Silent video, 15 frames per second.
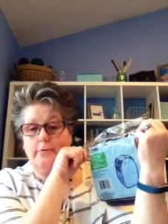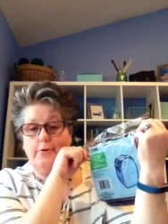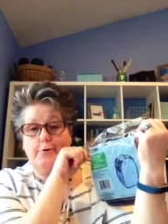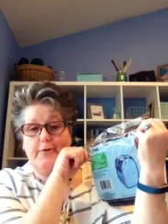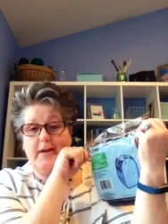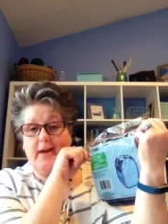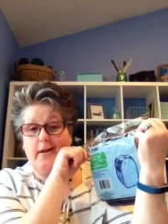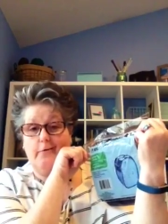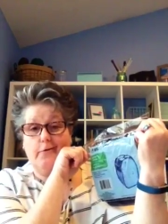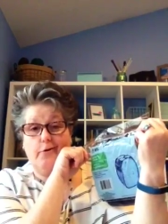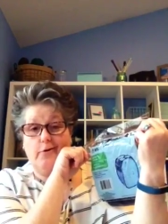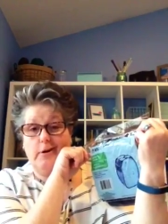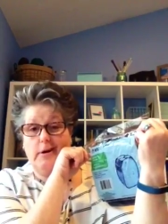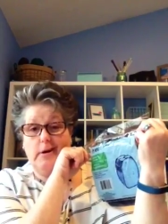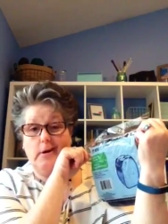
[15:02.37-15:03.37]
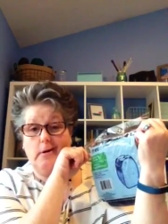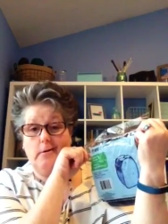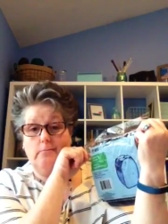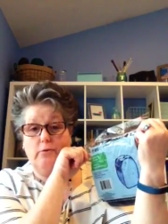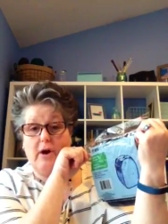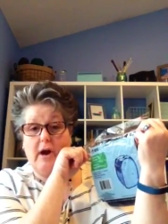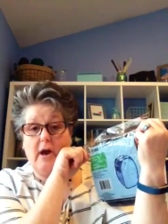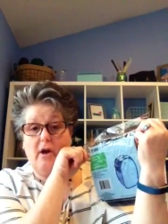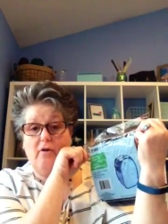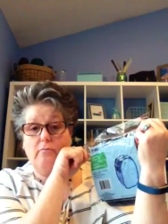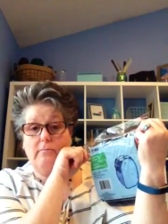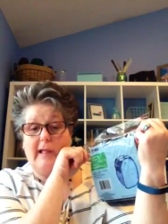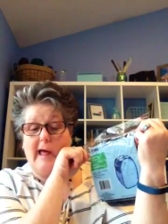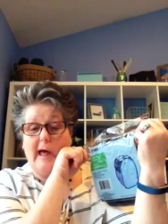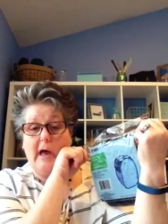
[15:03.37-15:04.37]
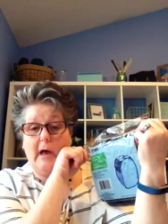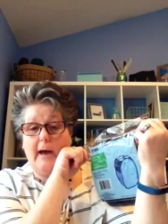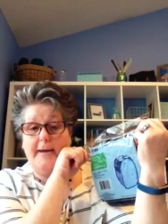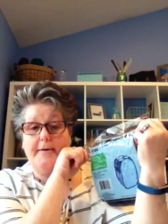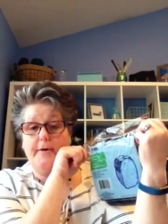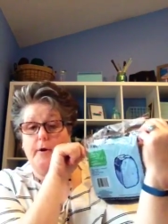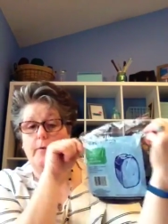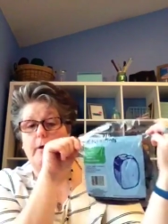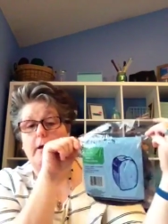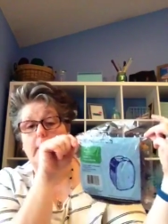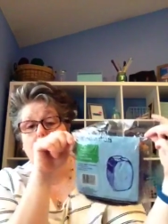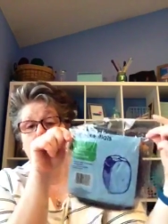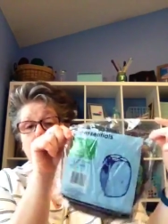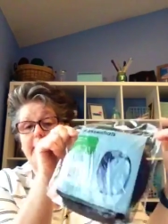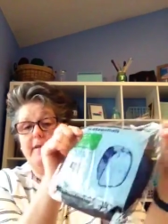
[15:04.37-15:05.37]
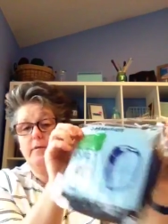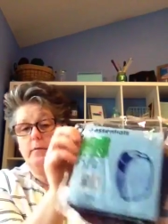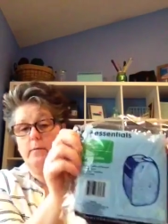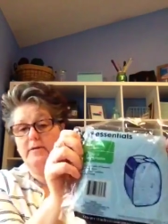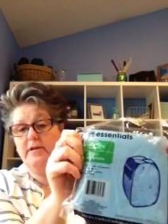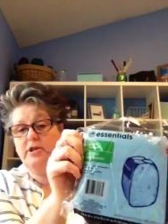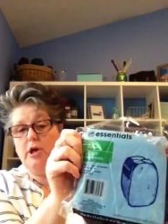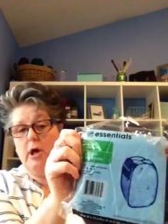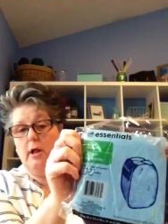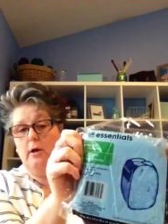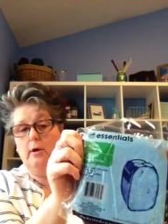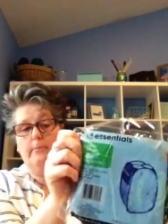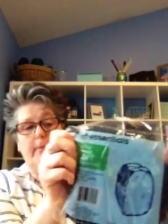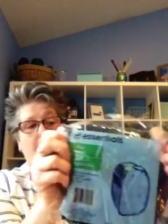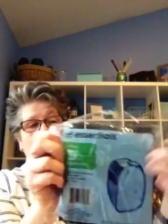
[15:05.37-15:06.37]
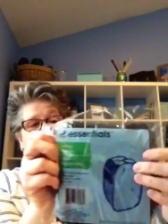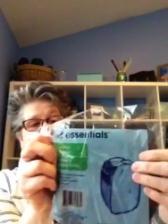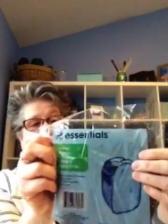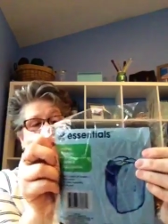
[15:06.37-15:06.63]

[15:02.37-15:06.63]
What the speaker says: sure they have green, brown, black. I don't know. This one was $1. Pop it